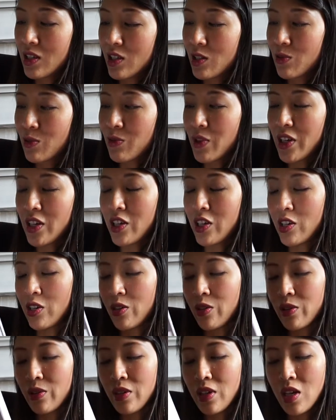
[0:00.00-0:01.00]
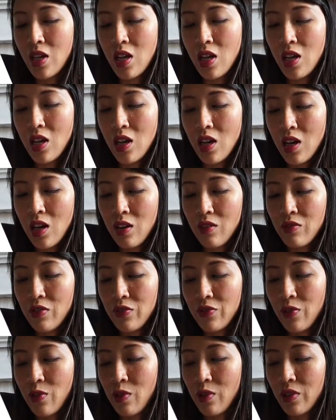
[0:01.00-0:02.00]
this one right here. Oval
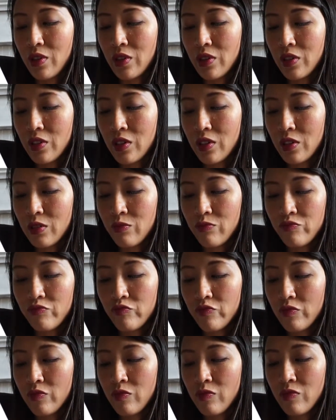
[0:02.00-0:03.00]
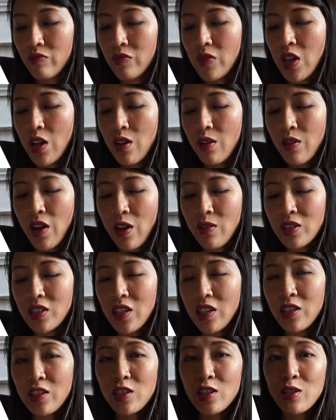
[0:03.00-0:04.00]
4, I would
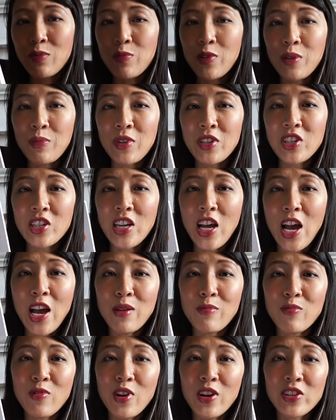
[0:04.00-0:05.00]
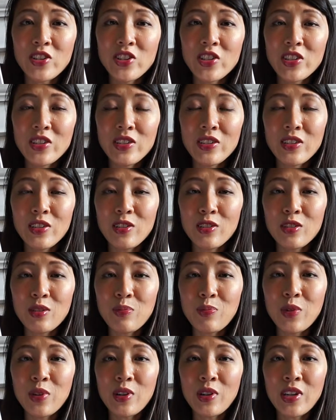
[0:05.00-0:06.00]
say this is pretty much an eye brush, you know, to
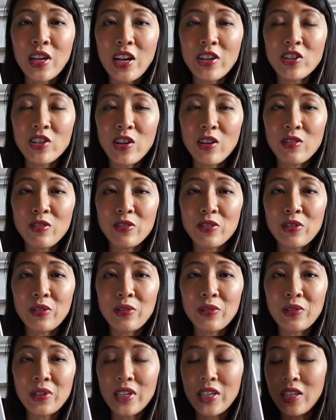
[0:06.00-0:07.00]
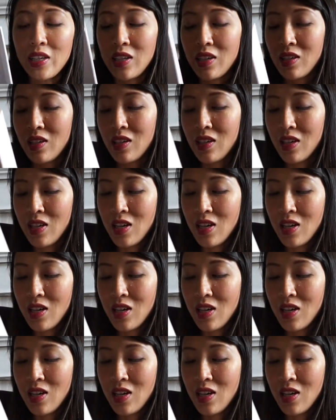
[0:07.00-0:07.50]
put on eyeshadow to your lid.